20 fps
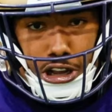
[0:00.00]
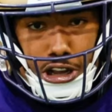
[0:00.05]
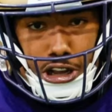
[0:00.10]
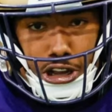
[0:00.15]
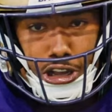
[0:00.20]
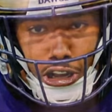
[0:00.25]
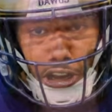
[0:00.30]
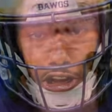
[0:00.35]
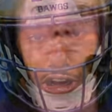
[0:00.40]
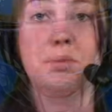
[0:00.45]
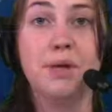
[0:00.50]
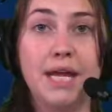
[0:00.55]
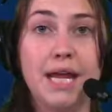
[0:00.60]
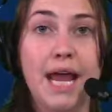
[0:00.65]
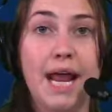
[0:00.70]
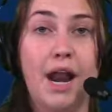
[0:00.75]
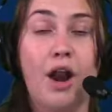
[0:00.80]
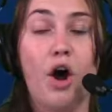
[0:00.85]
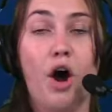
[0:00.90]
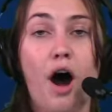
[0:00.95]
of to be
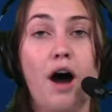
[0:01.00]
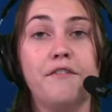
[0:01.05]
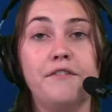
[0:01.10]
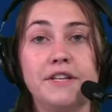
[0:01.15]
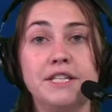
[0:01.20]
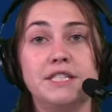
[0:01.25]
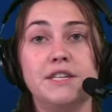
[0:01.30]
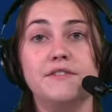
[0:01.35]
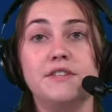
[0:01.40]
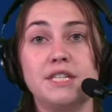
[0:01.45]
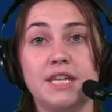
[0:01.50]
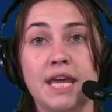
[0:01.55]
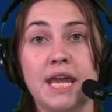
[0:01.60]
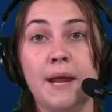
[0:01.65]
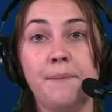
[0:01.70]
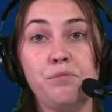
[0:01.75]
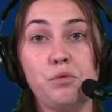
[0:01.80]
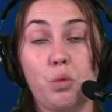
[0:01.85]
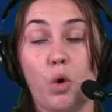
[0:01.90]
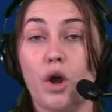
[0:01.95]
in an offensive
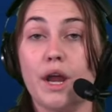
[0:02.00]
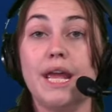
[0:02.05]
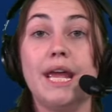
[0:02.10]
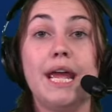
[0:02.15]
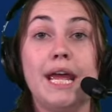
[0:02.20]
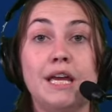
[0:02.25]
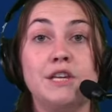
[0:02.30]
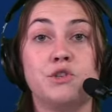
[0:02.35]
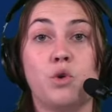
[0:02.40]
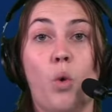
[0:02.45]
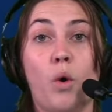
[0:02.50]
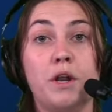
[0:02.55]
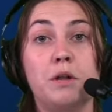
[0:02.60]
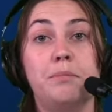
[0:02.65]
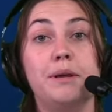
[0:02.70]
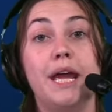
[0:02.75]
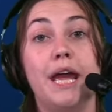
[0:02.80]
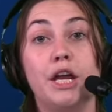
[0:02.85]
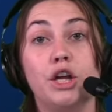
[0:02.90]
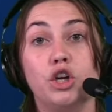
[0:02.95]
scheme where he is going to
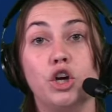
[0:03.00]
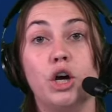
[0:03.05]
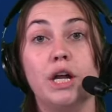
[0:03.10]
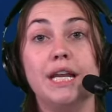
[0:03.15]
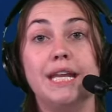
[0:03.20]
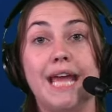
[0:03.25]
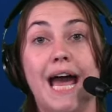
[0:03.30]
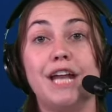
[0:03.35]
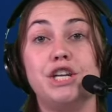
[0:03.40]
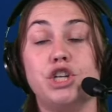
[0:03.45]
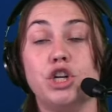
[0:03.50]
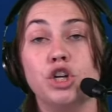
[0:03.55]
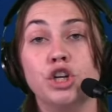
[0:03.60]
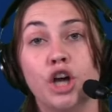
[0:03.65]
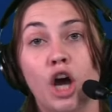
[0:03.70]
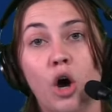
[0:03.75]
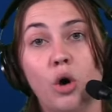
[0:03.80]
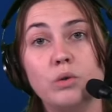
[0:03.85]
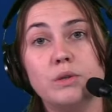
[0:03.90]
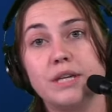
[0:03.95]
be a good
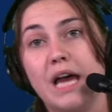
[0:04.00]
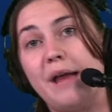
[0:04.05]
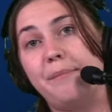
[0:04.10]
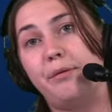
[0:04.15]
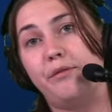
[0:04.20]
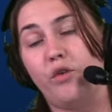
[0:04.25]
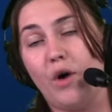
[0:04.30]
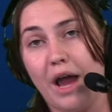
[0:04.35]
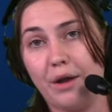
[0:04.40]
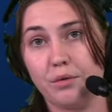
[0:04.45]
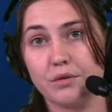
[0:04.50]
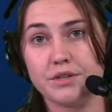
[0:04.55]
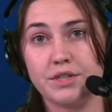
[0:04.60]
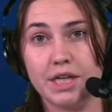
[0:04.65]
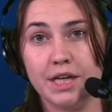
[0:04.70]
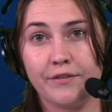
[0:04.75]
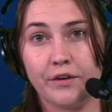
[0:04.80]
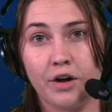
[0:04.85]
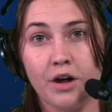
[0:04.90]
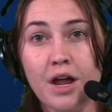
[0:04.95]
catch-and-go type of wide
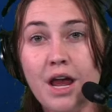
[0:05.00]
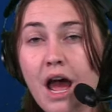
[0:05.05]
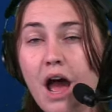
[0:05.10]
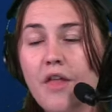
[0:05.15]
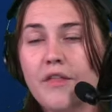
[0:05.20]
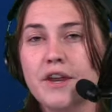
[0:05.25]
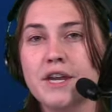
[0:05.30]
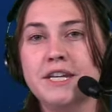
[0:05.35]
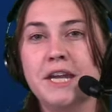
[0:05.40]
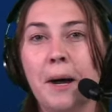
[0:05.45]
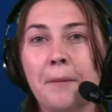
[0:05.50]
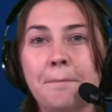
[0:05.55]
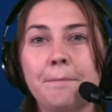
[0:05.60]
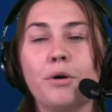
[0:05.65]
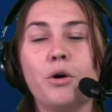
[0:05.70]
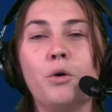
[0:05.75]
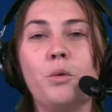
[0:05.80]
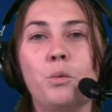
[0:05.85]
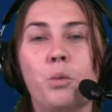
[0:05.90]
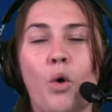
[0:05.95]
receiver. The
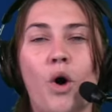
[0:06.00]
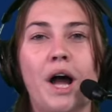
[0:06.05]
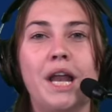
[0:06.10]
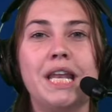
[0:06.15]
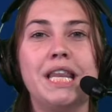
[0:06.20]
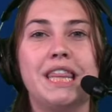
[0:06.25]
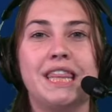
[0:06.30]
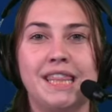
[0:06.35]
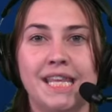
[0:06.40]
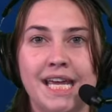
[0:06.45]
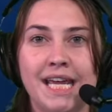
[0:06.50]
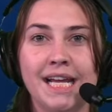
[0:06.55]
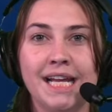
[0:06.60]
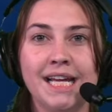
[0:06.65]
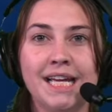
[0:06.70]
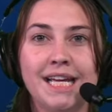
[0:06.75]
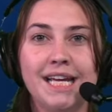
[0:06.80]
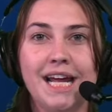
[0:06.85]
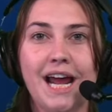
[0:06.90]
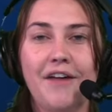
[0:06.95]
number one thing
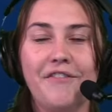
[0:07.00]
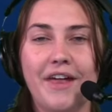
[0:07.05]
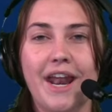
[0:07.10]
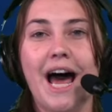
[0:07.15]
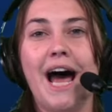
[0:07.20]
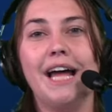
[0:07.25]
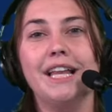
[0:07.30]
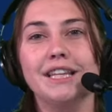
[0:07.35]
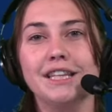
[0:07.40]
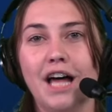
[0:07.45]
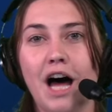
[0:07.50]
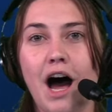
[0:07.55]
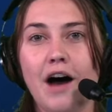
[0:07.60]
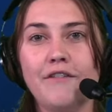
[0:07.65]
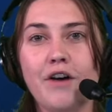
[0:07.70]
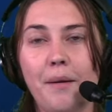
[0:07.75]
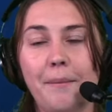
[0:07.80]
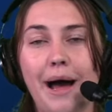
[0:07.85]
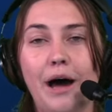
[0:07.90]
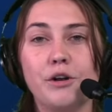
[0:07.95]
that I love
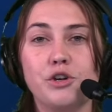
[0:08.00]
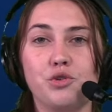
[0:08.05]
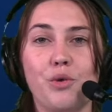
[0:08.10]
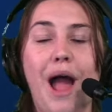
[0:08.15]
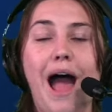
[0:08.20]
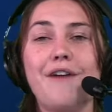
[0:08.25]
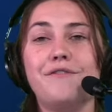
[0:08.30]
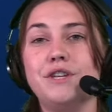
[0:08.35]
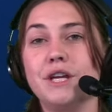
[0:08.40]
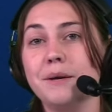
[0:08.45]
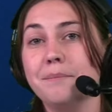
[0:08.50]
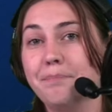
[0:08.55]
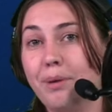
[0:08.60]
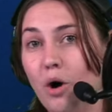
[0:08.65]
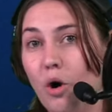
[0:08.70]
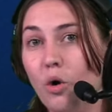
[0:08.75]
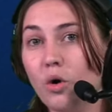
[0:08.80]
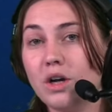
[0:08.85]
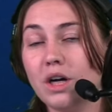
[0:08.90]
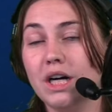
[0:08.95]
about drafting
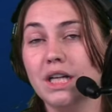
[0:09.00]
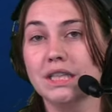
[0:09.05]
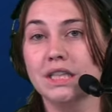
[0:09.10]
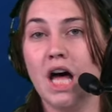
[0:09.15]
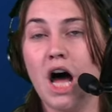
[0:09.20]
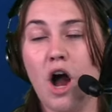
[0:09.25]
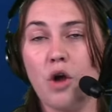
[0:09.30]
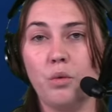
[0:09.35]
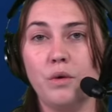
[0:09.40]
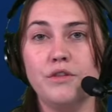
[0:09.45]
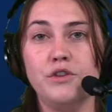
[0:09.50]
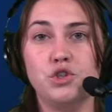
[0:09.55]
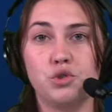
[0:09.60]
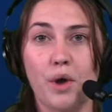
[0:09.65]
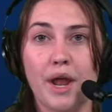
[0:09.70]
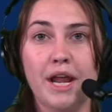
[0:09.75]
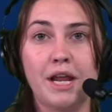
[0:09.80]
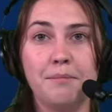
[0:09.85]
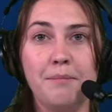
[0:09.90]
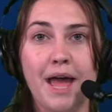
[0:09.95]
Polk along with
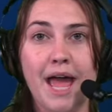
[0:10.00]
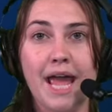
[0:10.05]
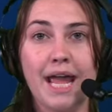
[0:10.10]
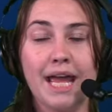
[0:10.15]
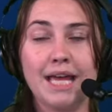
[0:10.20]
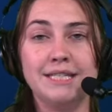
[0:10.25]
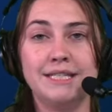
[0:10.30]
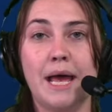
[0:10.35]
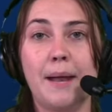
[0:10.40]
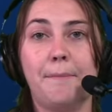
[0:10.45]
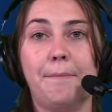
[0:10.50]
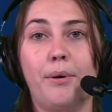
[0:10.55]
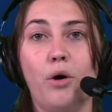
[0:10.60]
Drake Maye is that